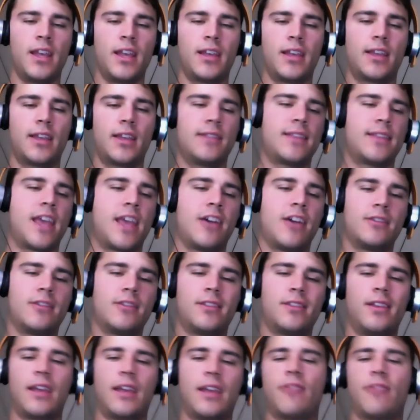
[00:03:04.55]
can scale to
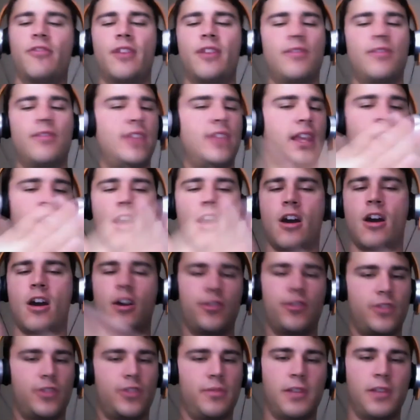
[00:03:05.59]
like 50,
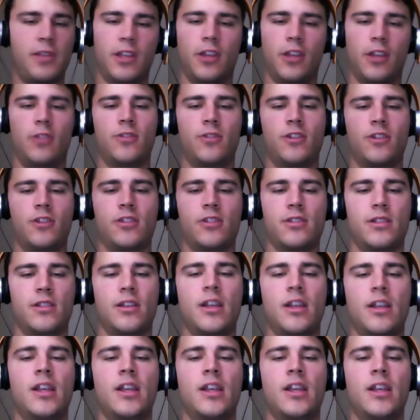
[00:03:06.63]
100 million users.